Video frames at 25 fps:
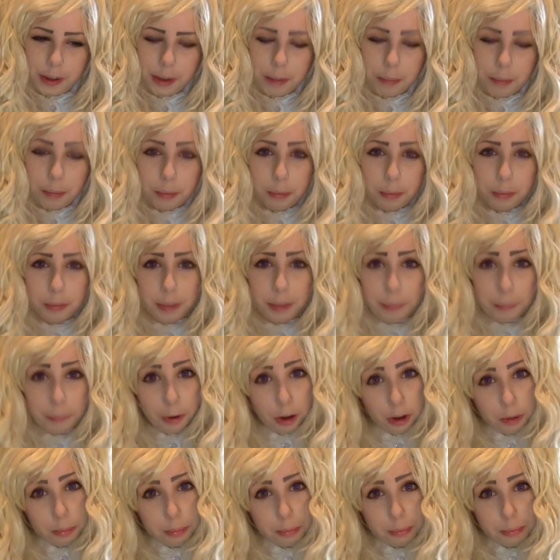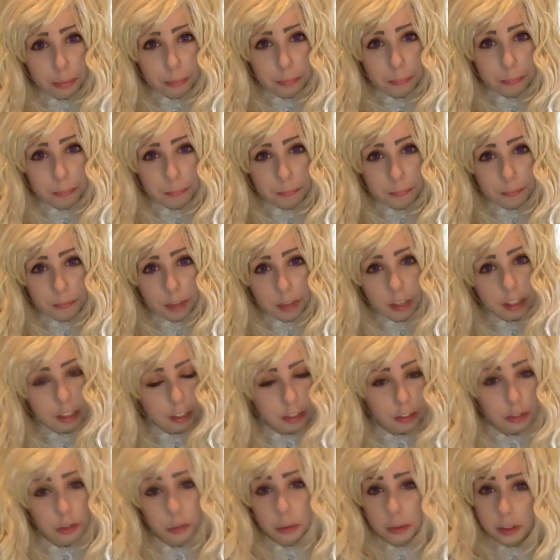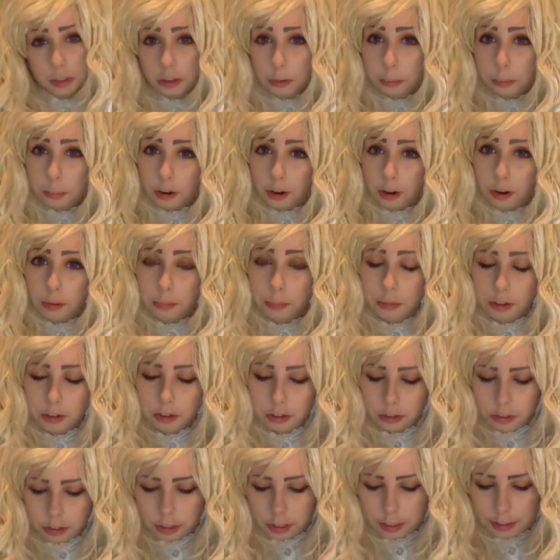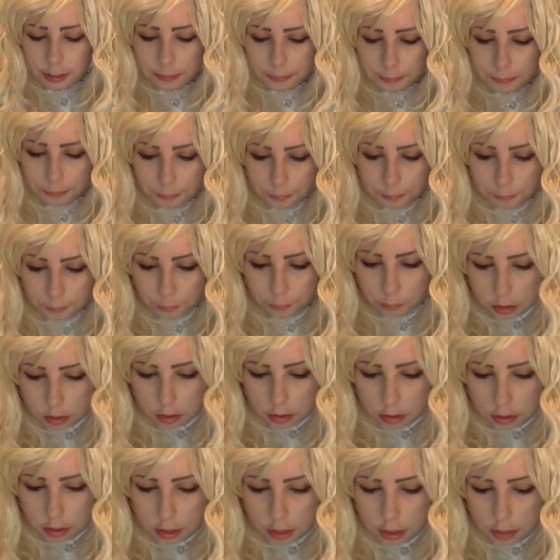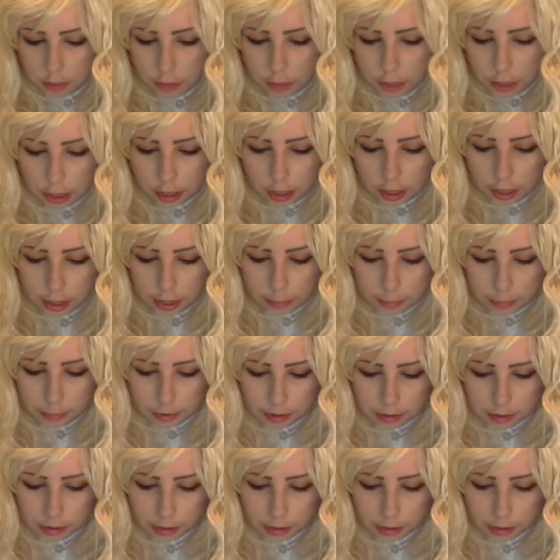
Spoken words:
probably pop. I listen to a lot of pop, usually. Levy Heim,